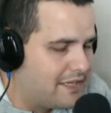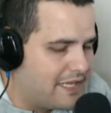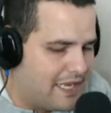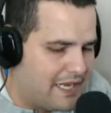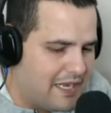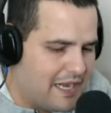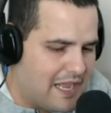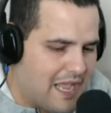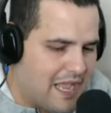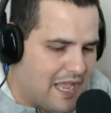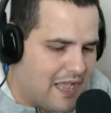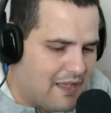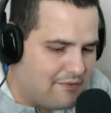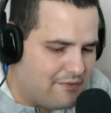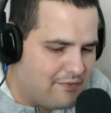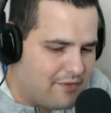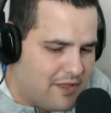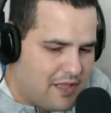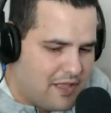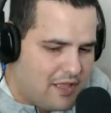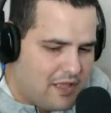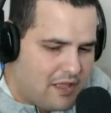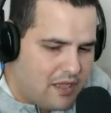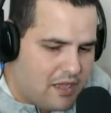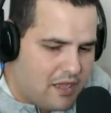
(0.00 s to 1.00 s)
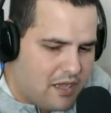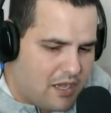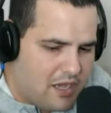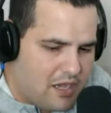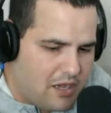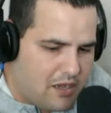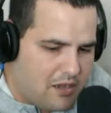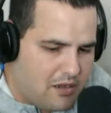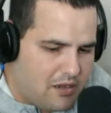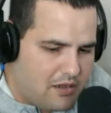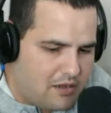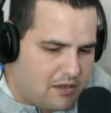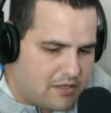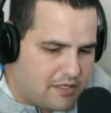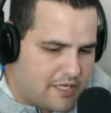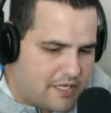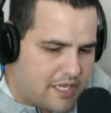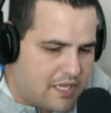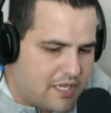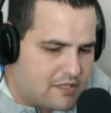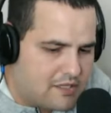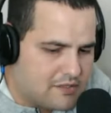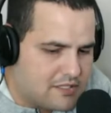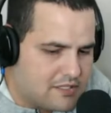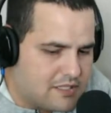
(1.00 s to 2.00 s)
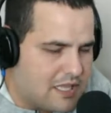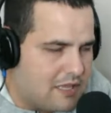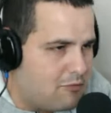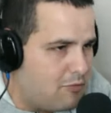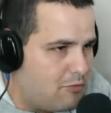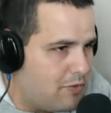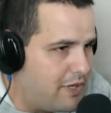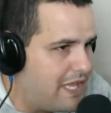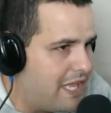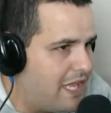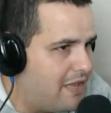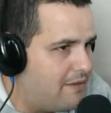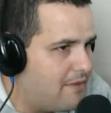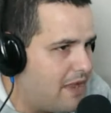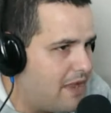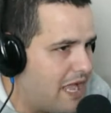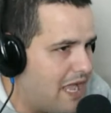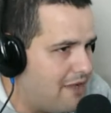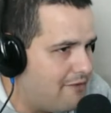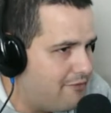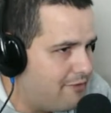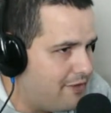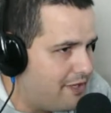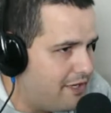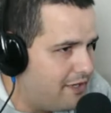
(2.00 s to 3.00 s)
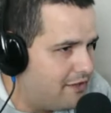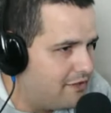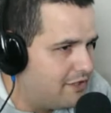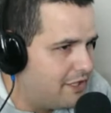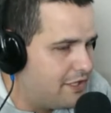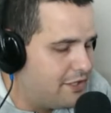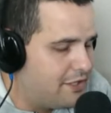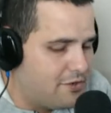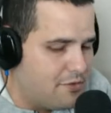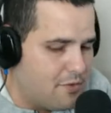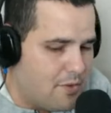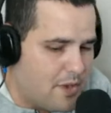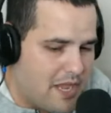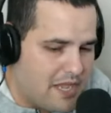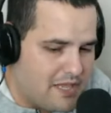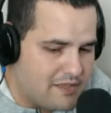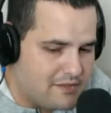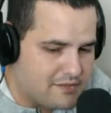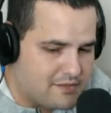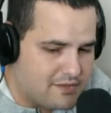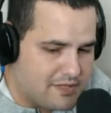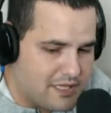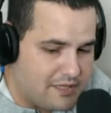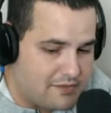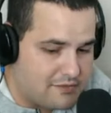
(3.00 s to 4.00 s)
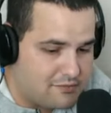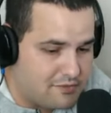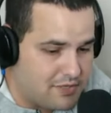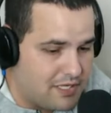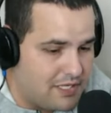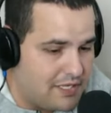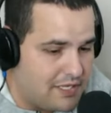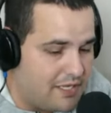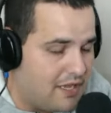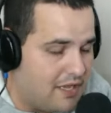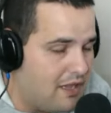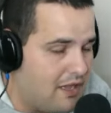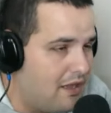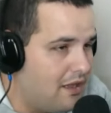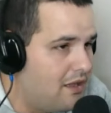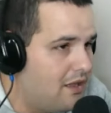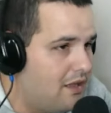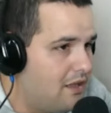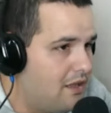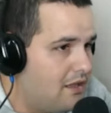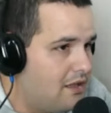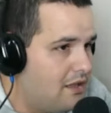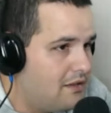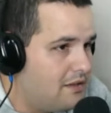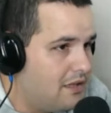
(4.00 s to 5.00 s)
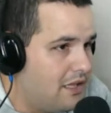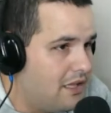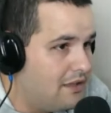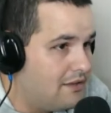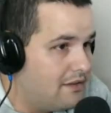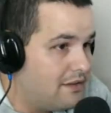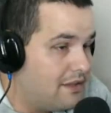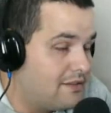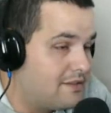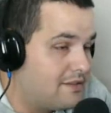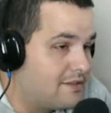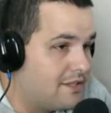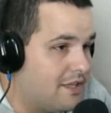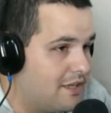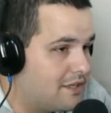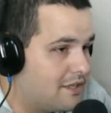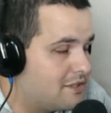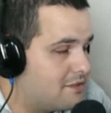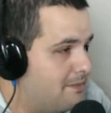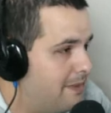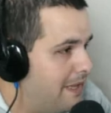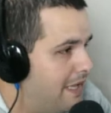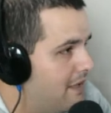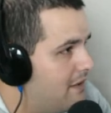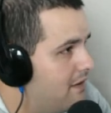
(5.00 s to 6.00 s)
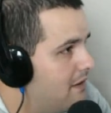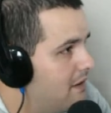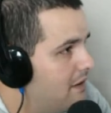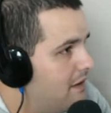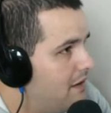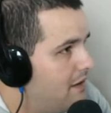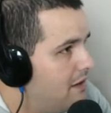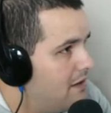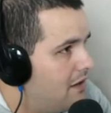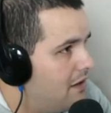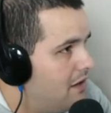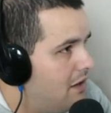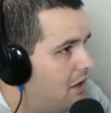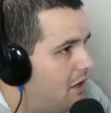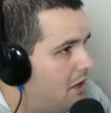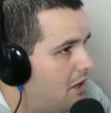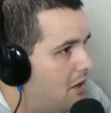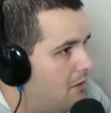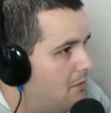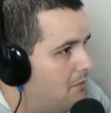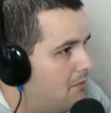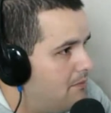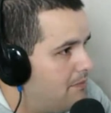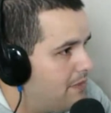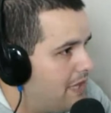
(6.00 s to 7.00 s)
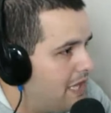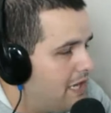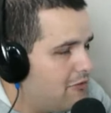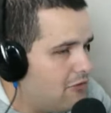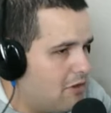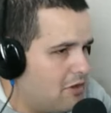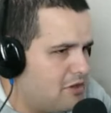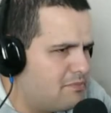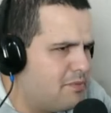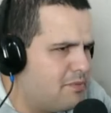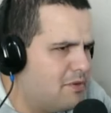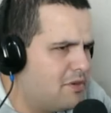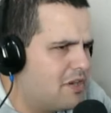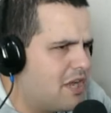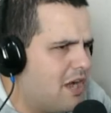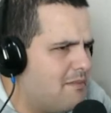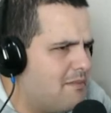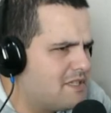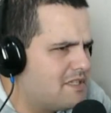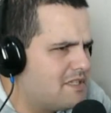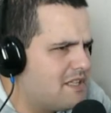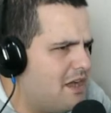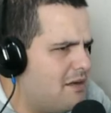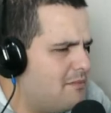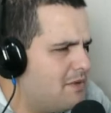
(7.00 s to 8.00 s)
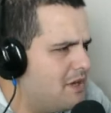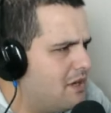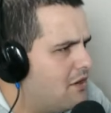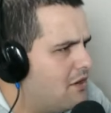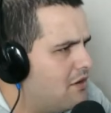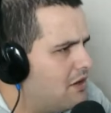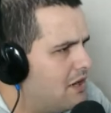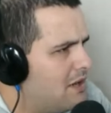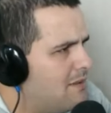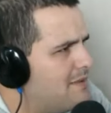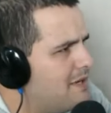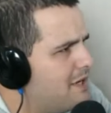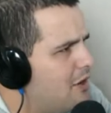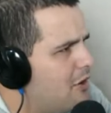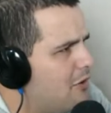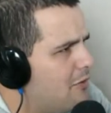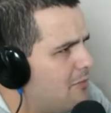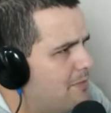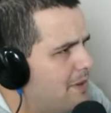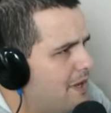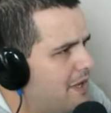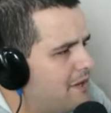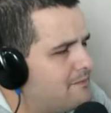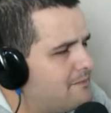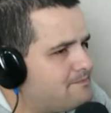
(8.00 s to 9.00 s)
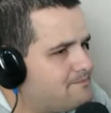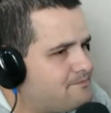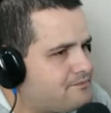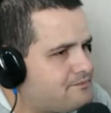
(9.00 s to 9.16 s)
can have uh, guns like we can't have here in the U.S. So that's really uh, uh that sucks, man. Um, anyways, put comments down below. Let me know. But